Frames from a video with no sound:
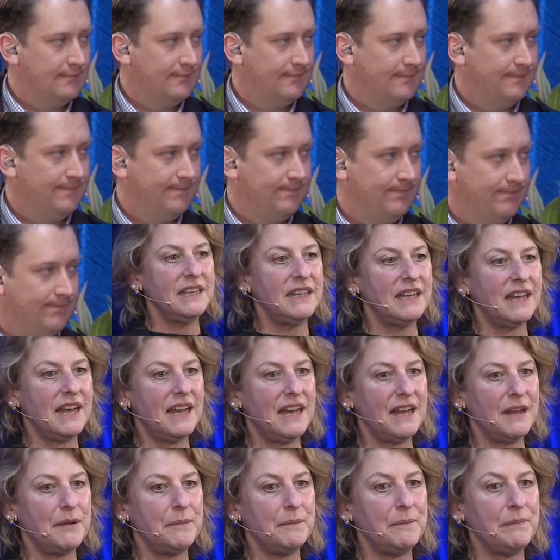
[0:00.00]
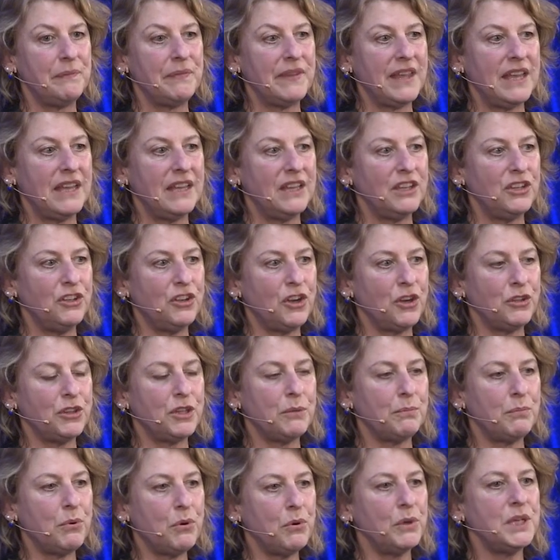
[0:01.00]
But um, you know,
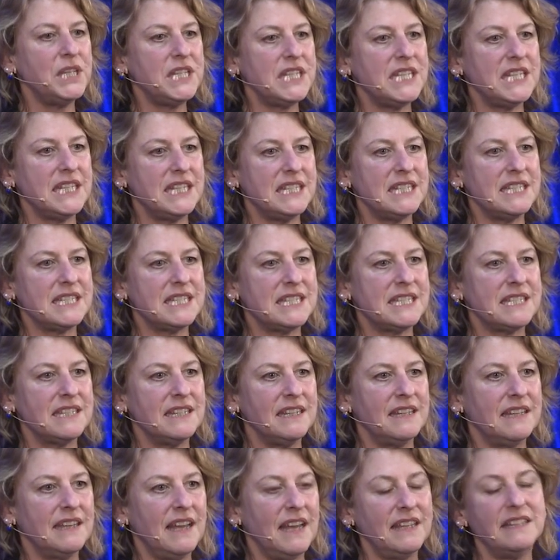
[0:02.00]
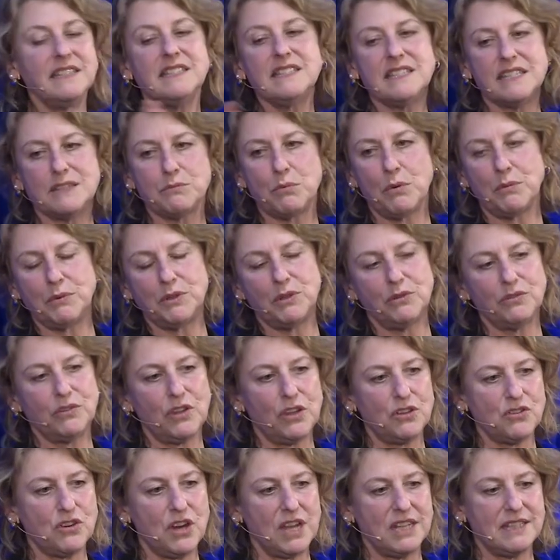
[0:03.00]
the point is, and this is what we
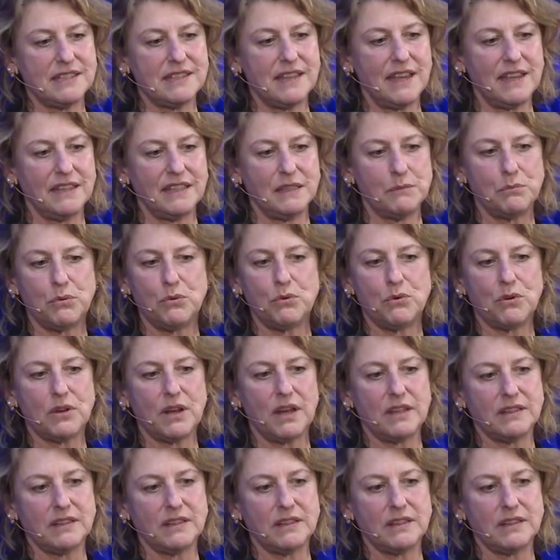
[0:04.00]
also try and say in the book.